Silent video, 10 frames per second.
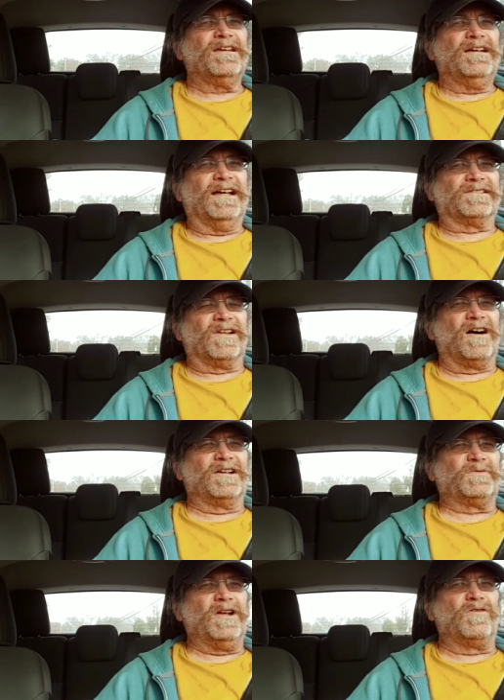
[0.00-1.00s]
As long
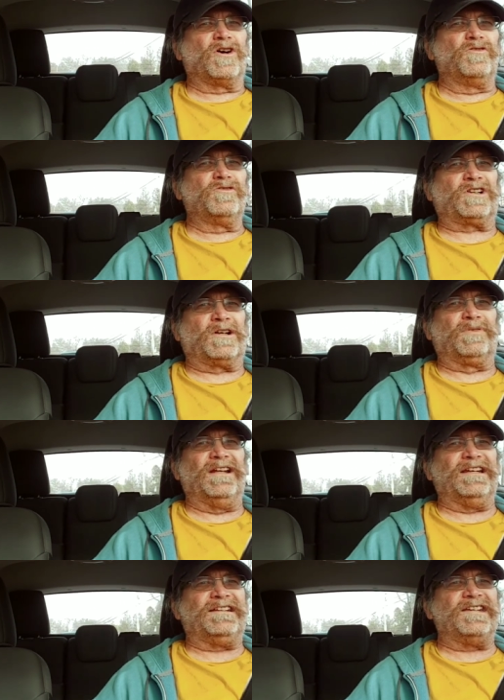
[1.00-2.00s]
as we don't go
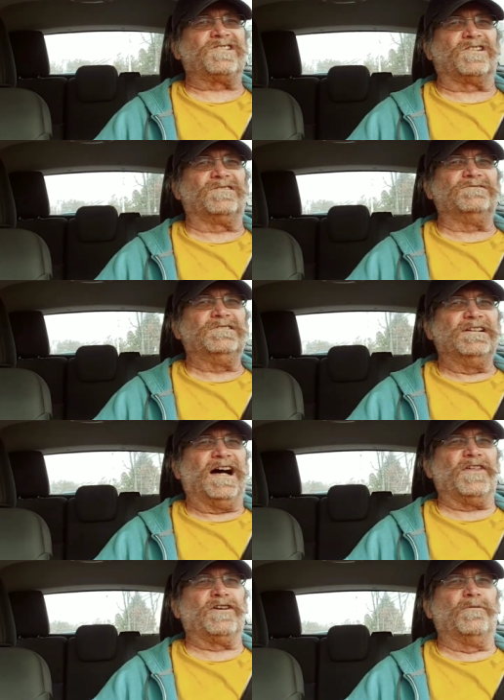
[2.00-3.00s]
completely digital,
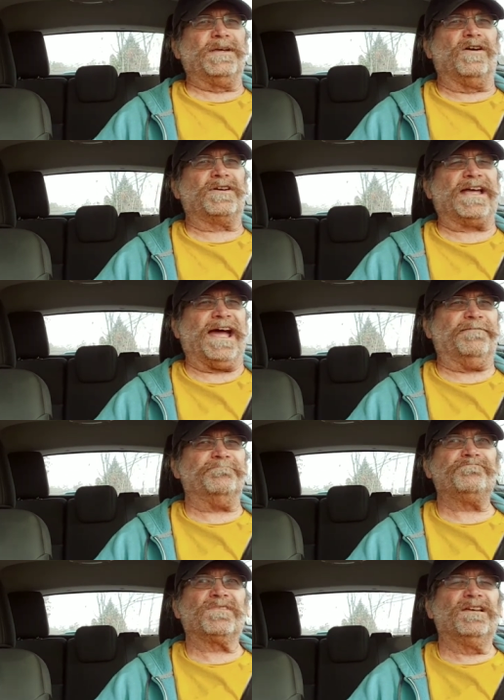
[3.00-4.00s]
I think we'll be okay.
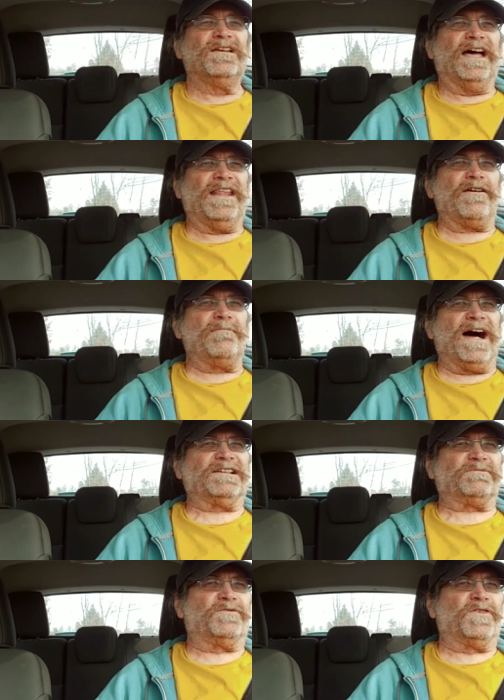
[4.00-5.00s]
And that
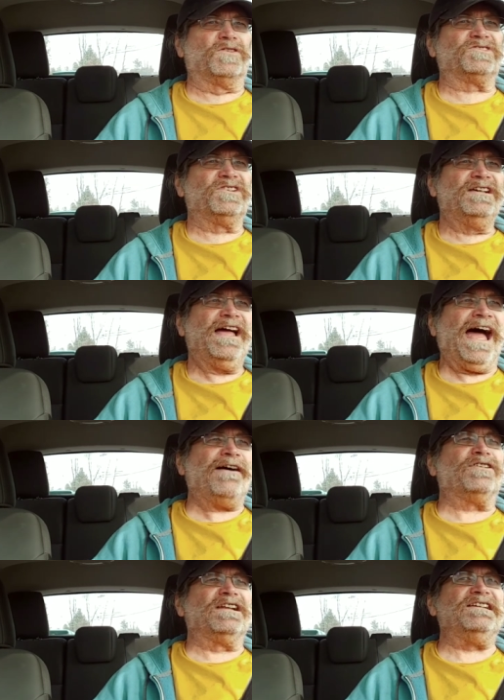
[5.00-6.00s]
reminds me, folks,
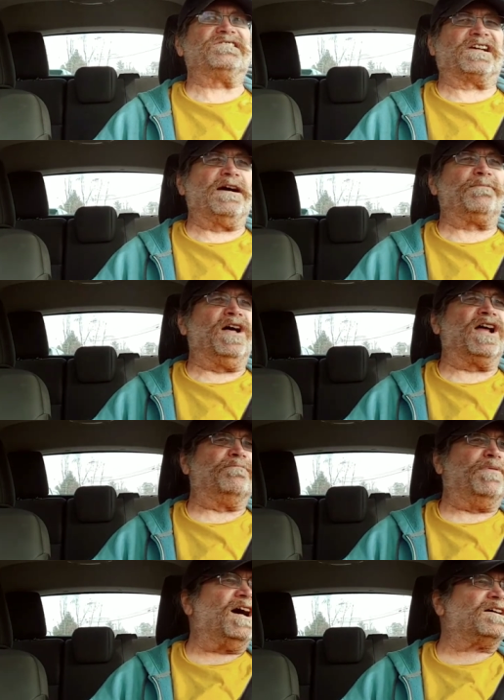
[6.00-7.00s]
have at least a couple
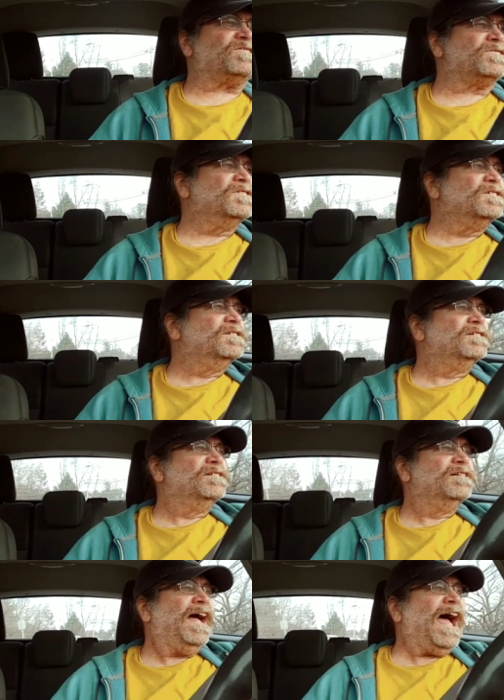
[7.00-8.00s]
hundred bucks.
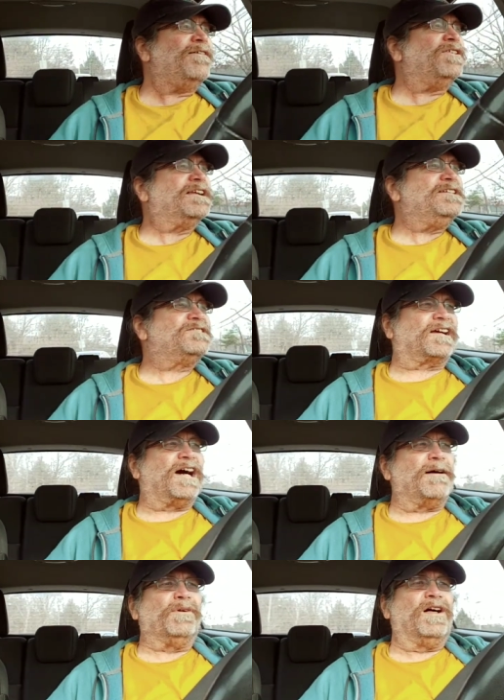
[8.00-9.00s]
Have at least a
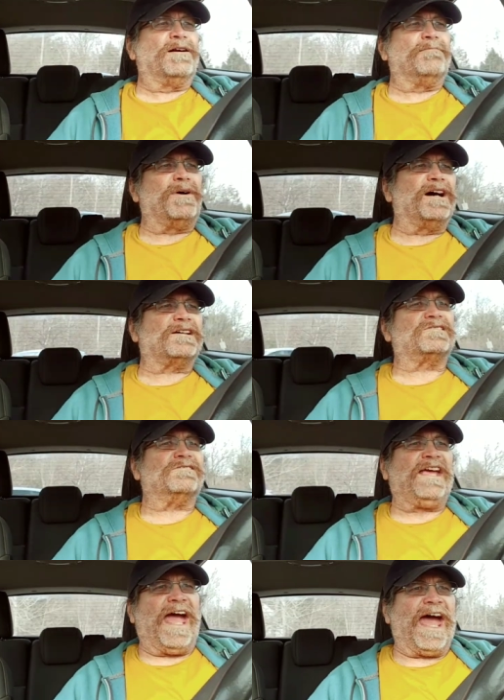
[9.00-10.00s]
couple hundred bucks
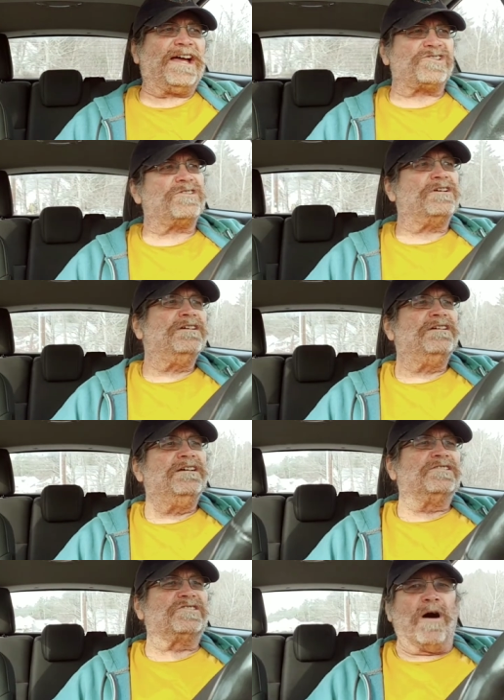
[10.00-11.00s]
cash,
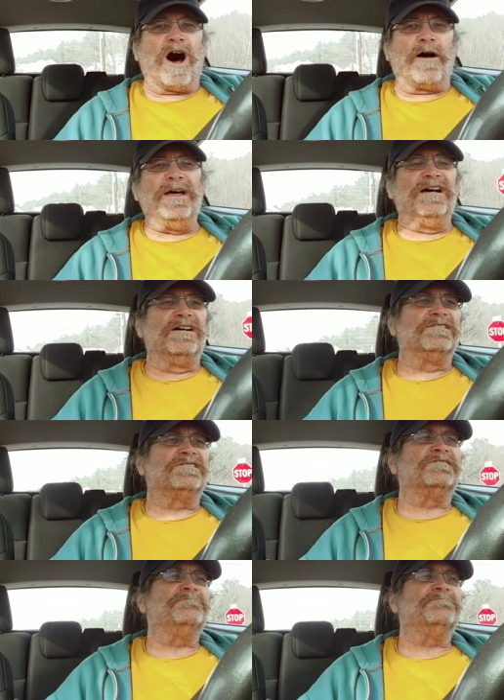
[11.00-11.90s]
small bills,